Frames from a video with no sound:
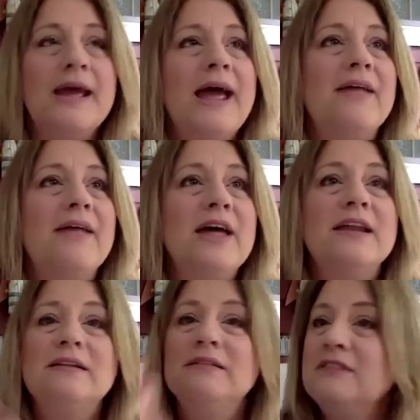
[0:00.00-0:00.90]
And
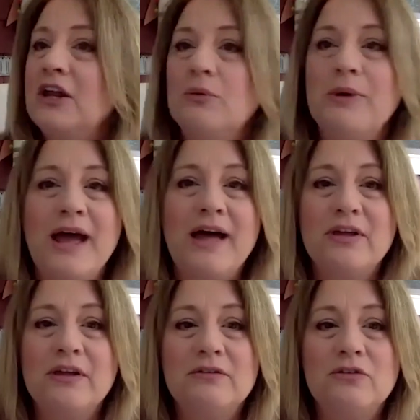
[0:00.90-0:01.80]
then, we had
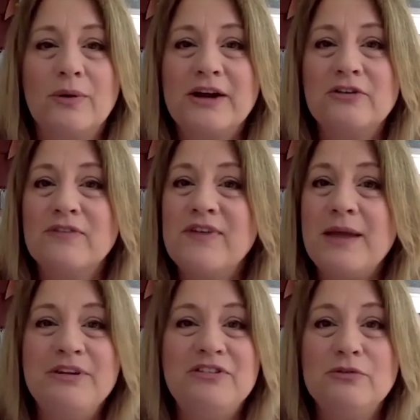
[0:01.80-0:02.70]
the director of
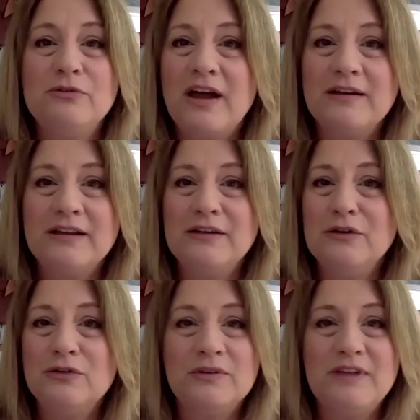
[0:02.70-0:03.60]
ABC Nightly
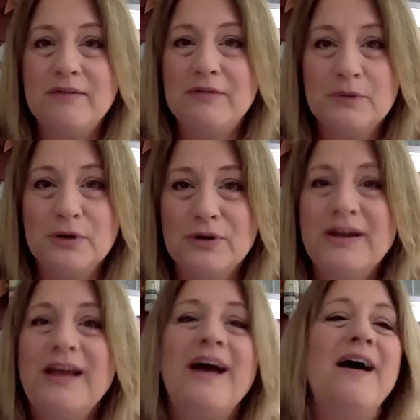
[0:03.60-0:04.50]
News with David Muir,
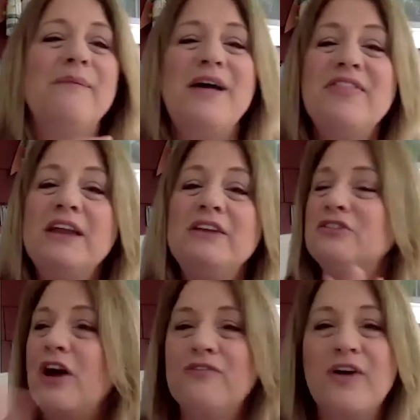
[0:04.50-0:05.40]
and they just
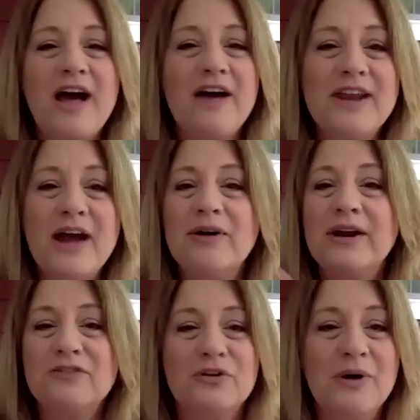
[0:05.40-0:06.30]
talk for half an hour and
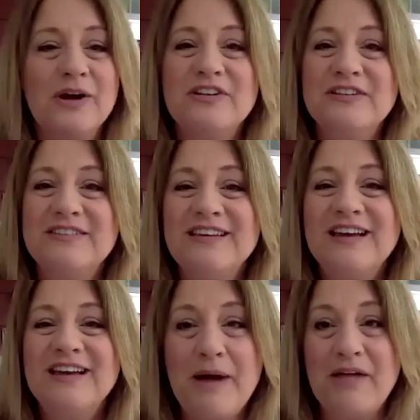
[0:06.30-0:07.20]
answer questions
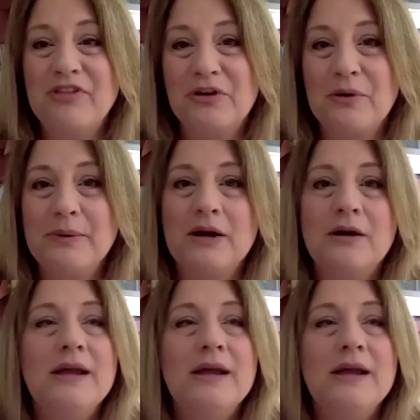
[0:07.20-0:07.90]
about their career.